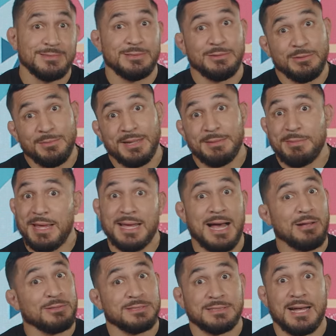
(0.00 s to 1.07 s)
you're like, man,
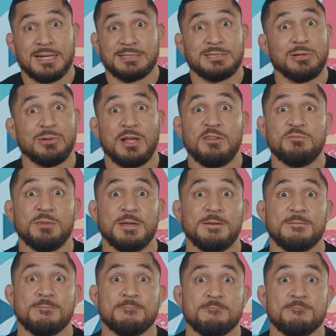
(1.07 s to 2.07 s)
how does God still love me?